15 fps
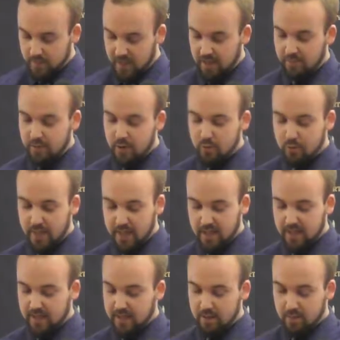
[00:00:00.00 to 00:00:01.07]
If you
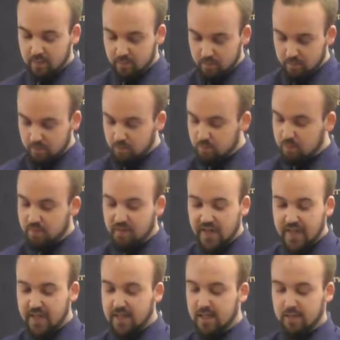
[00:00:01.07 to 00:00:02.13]
pay
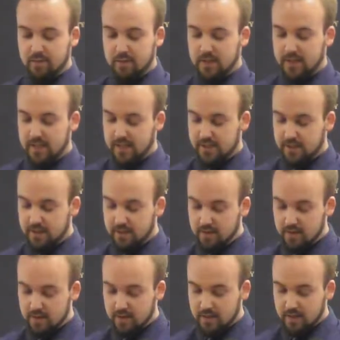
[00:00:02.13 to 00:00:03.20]
very careful attention,
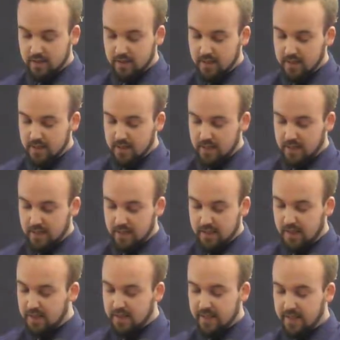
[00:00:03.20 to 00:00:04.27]

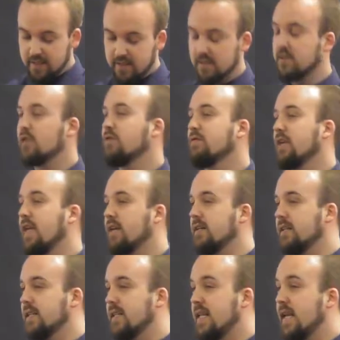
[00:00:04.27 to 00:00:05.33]
nothing else is so
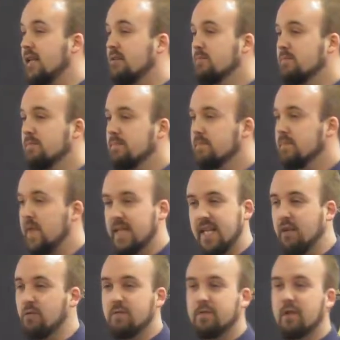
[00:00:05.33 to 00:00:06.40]
flattering than that. And
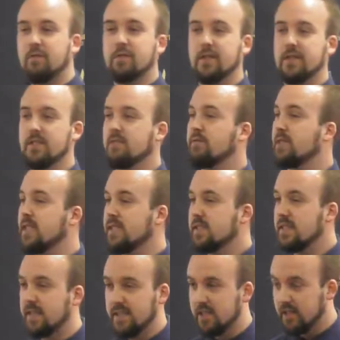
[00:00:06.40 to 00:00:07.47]
they will vote for you just for
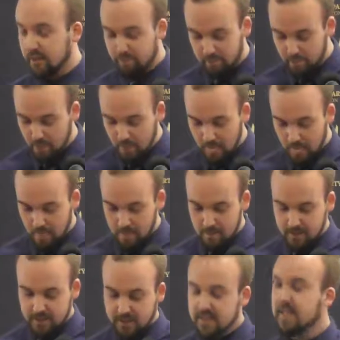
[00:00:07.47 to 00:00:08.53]
listening to them.
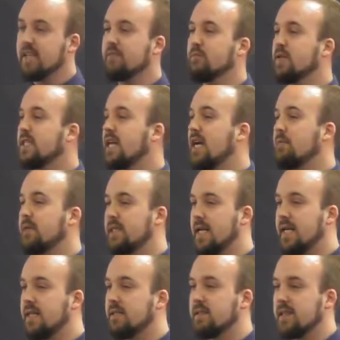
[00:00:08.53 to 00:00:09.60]
Just to give them the time of
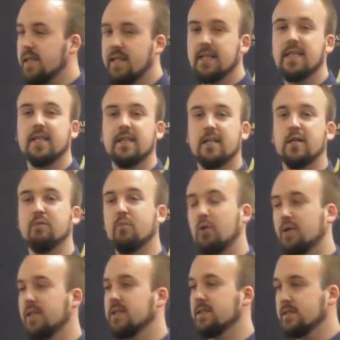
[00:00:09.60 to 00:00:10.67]
day to think that they're
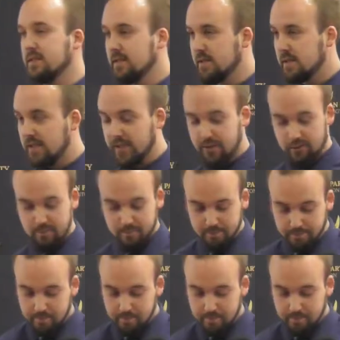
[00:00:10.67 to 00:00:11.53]
important to you.